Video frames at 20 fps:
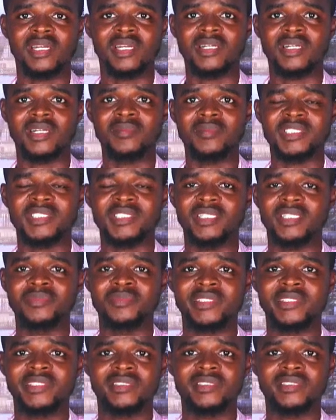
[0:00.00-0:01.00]
celebrity.
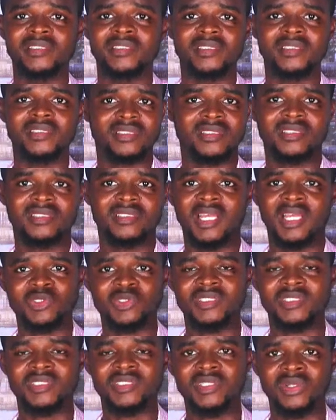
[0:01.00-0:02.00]
That's what he
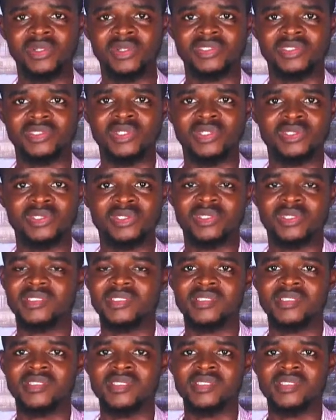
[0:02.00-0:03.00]
does. Not until he
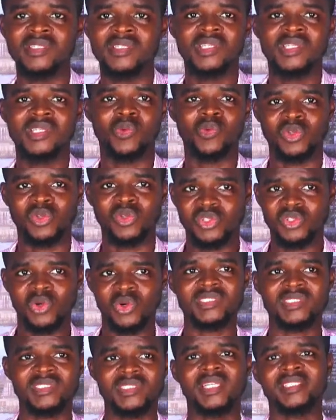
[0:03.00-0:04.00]
was caught and
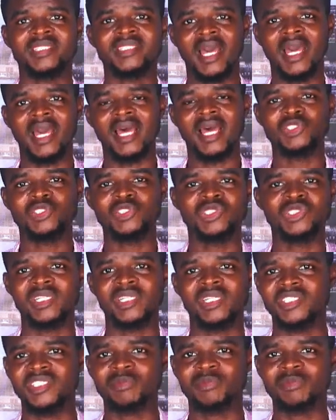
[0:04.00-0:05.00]
he now had to change his
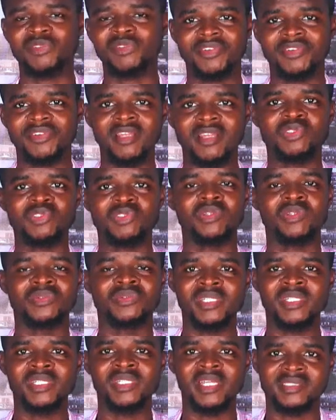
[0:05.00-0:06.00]
profile to a real
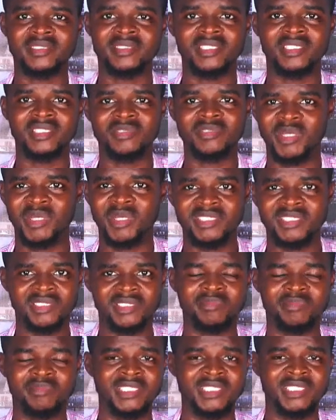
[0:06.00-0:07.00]
estate
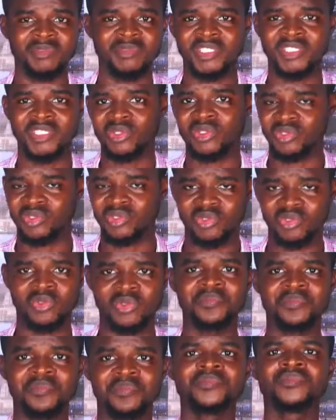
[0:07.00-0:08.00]
management or so.
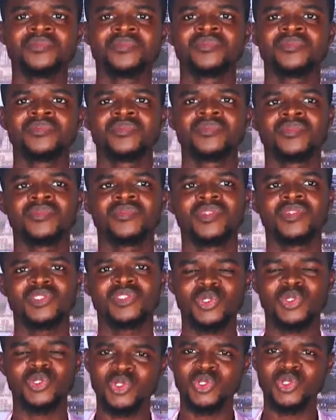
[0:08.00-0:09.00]
So to
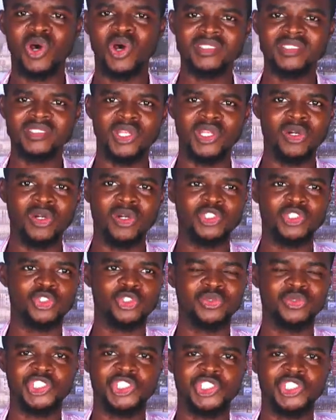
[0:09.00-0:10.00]
cut the long story
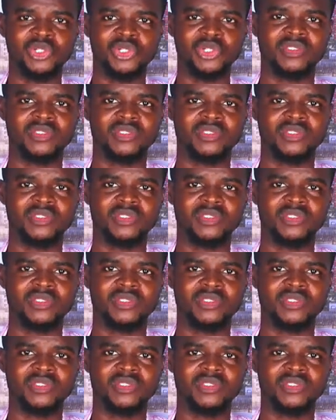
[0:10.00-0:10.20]
short,